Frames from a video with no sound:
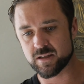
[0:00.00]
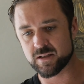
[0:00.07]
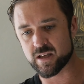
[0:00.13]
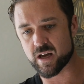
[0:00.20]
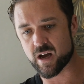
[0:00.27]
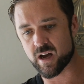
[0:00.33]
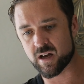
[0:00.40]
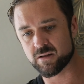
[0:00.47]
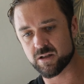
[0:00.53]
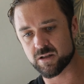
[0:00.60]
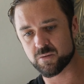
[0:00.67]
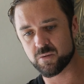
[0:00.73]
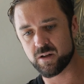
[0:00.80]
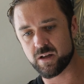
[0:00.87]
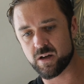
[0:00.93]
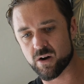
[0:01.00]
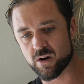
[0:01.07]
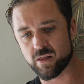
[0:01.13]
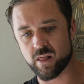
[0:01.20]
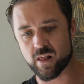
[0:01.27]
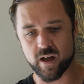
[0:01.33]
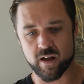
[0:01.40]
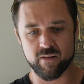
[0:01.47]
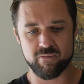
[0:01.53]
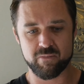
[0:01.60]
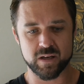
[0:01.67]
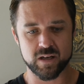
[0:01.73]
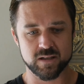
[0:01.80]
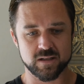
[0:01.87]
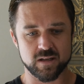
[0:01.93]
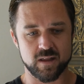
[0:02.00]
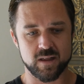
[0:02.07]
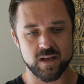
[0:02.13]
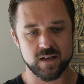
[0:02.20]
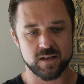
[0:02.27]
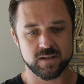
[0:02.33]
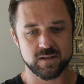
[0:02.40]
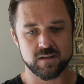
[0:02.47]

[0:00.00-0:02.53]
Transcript: that had this really hard life because of this,